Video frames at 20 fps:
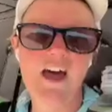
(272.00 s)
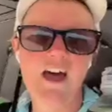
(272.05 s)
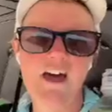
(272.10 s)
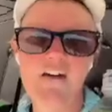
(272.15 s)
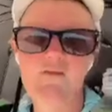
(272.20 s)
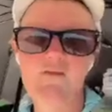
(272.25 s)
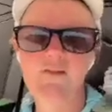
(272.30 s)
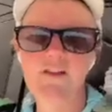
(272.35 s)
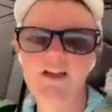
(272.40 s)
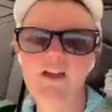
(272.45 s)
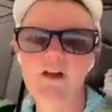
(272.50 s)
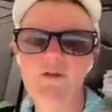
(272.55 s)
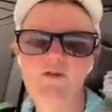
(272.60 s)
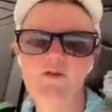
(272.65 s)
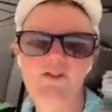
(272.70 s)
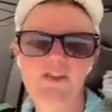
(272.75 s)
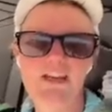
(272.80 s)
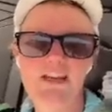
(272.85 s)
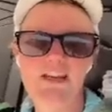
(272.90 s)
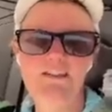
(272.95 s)
hopefully I'll
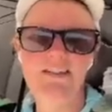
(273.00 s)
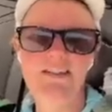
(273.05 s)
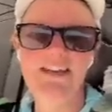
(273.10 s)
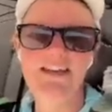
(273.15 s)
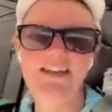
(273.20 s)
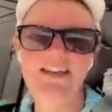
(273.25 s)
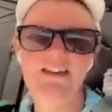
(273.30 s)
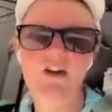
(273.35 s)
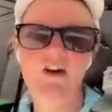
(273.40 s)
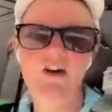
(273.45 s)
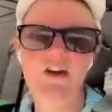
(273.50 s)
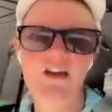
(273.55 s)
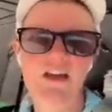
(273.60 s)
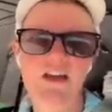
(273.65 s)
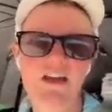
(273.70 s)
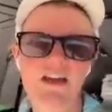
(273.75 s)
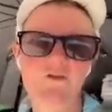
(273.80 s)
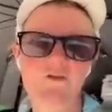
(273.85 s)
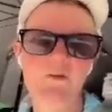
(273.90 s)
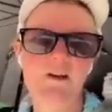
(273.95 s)
see DinkyDi
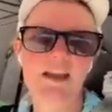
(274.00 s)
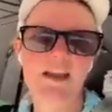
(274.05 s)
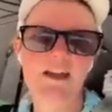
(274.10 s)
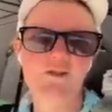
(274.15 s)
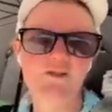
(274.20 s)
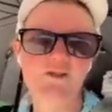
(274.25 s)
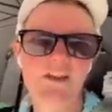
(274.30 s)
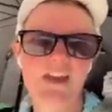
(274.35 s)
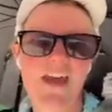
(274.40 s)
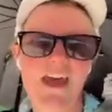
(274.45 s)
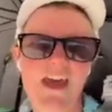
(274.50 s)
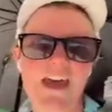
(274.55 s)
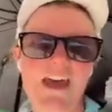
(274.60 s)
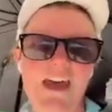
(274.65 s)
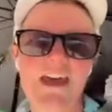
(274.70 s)
and everybody else there.